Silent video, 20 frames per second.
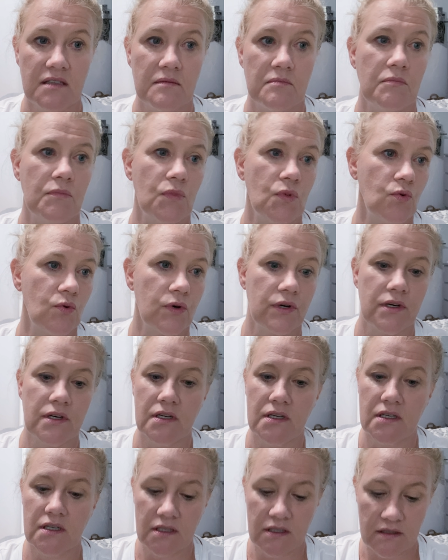
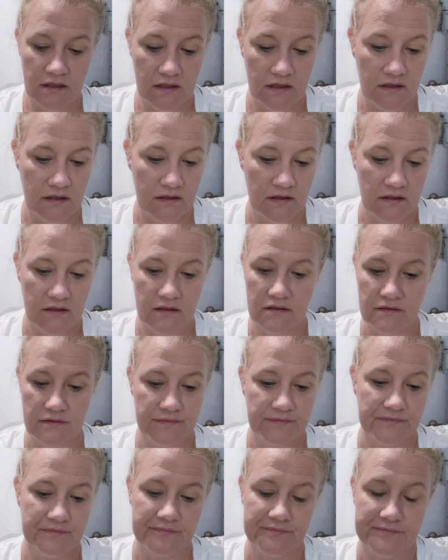more,
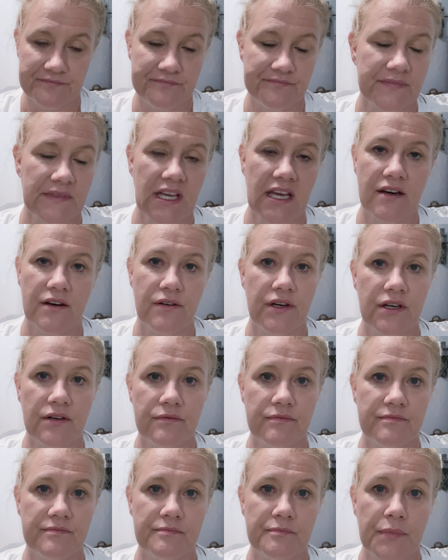I don't know,
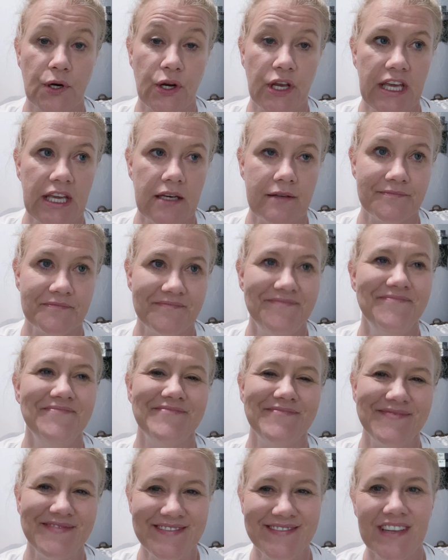perky.
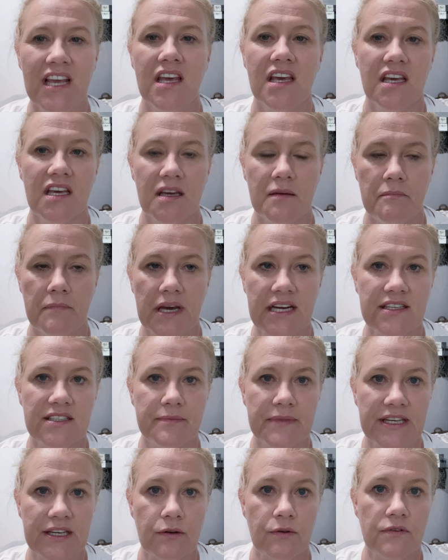Back to
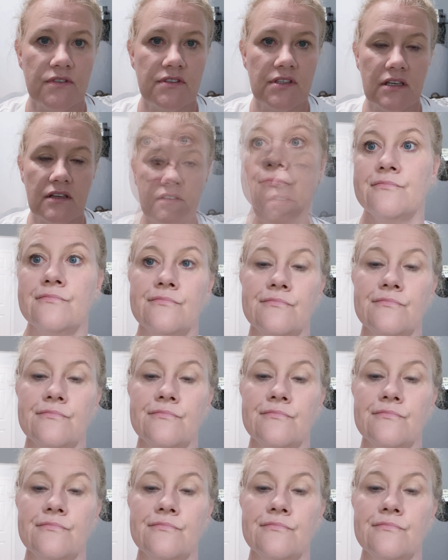my old self.